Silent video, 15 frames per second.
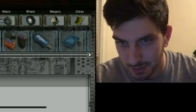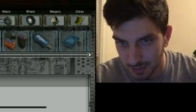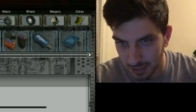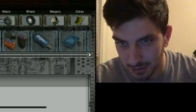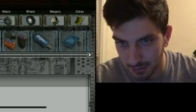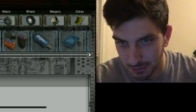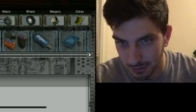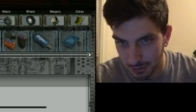
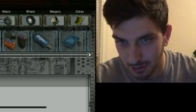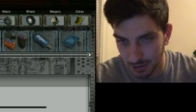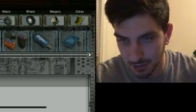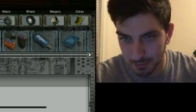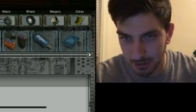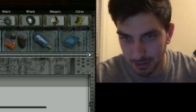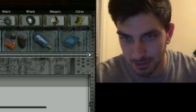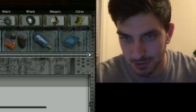I don't know all
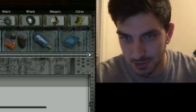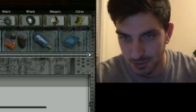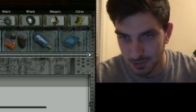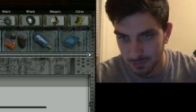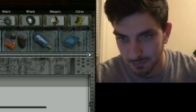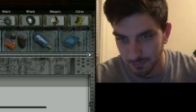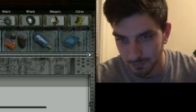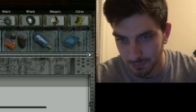the parts.
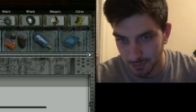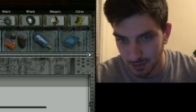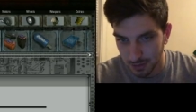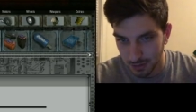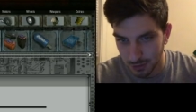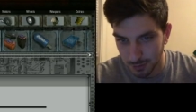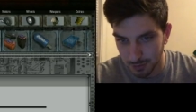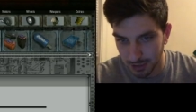
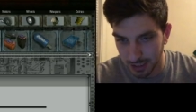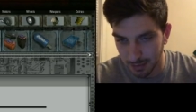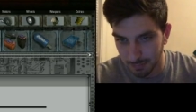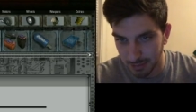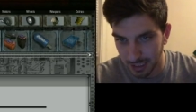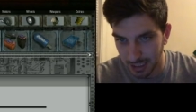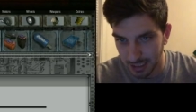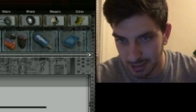Looks pretty
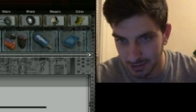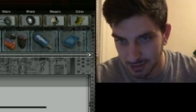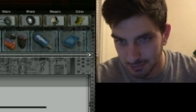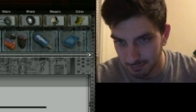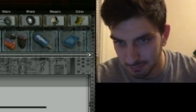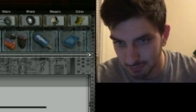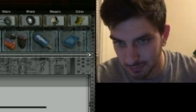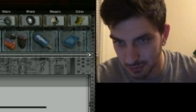compact.
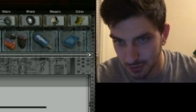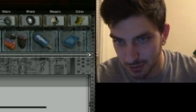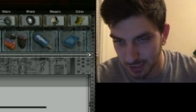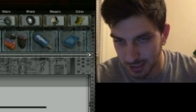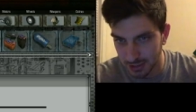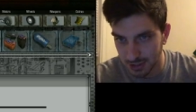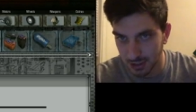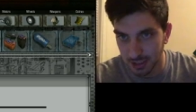Looks
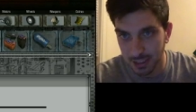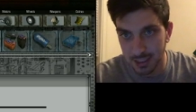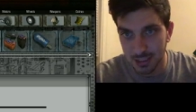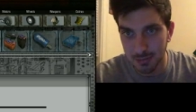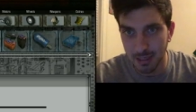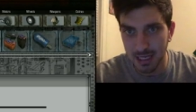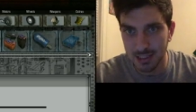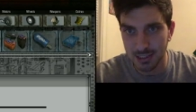like it's gonna kick
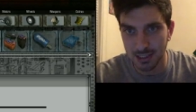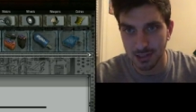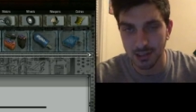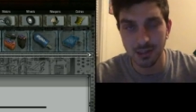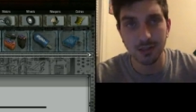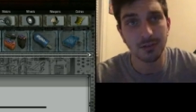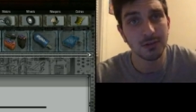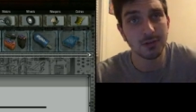some ass, I
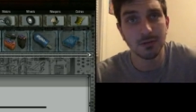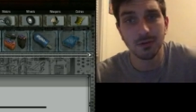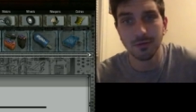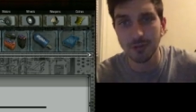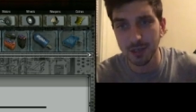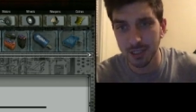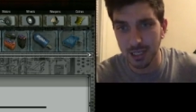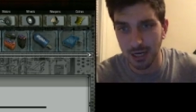think.
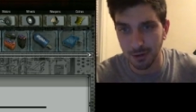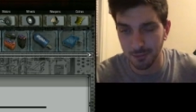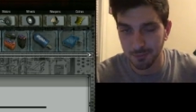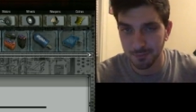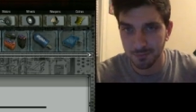We'll find out.